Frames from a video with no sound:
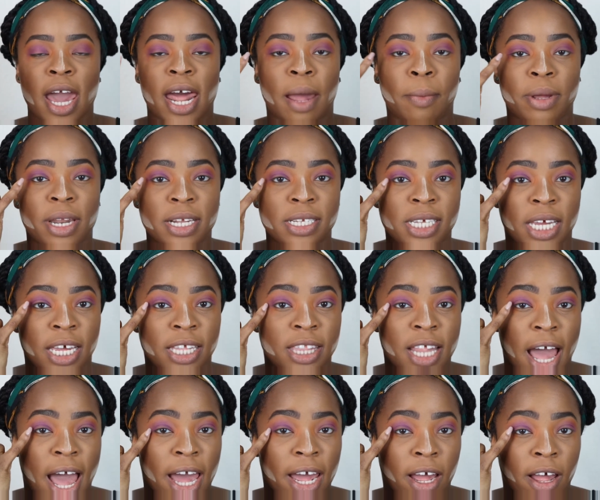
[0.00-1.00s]
And I'm going to
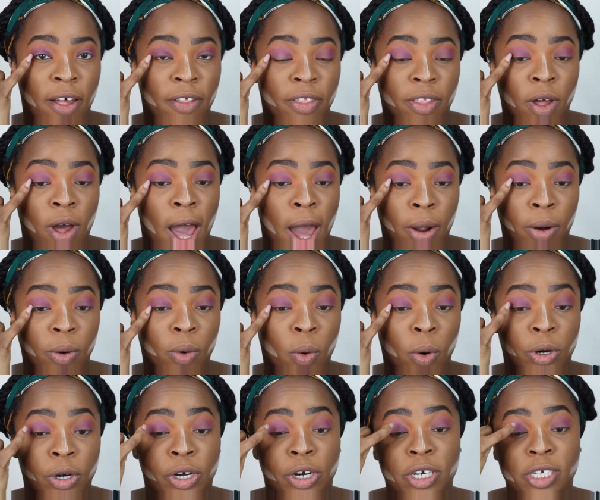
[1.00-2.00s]
take that on the outer
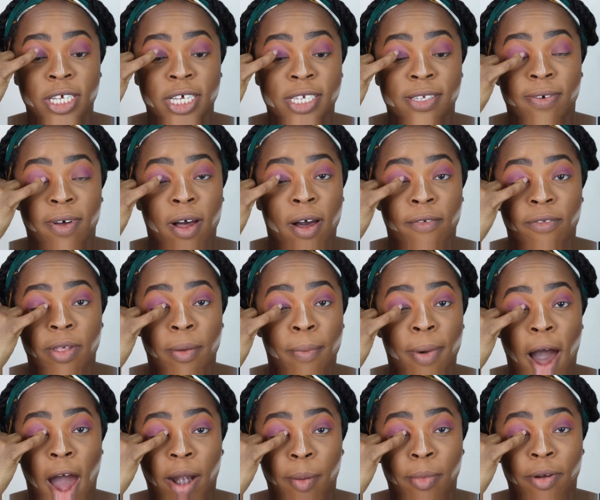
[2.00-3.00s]
corners of the
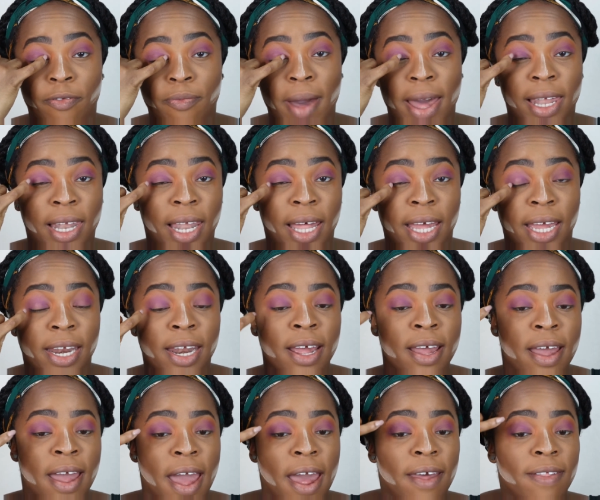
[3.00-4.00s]
bottom of my
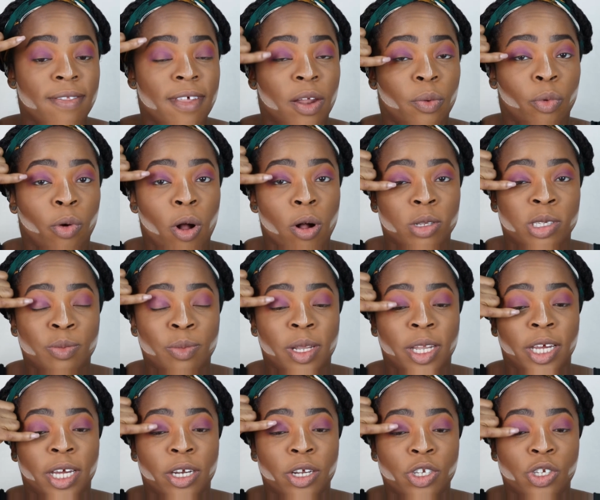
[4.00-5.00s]
lid. And then we're
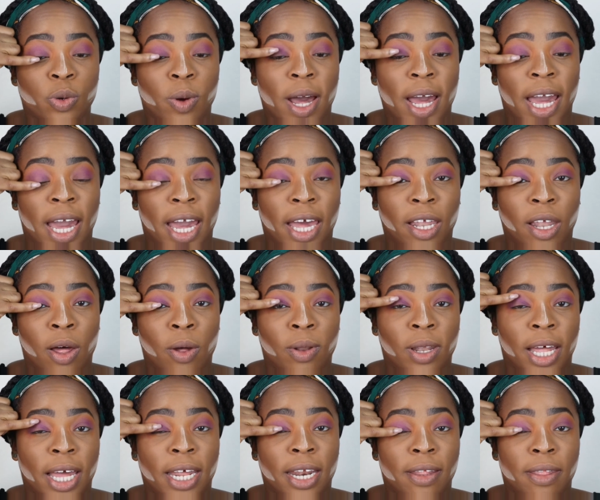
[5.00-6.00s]
ultimately going to do a
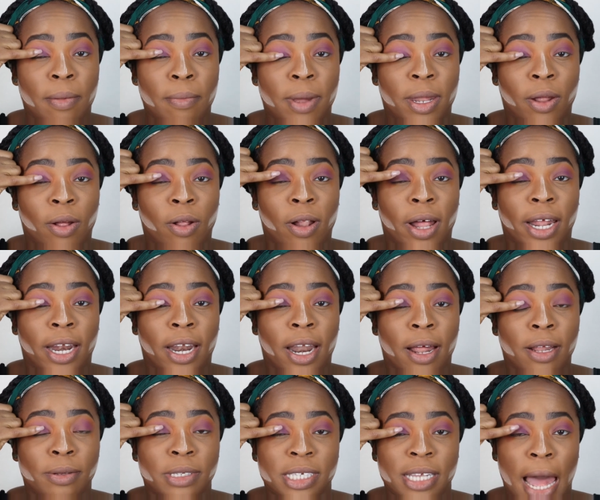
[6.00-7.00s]
halo lid in the middle and
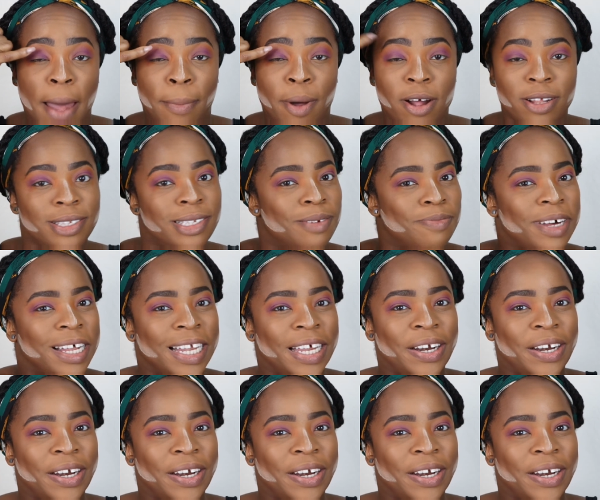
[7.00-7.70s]
slap on some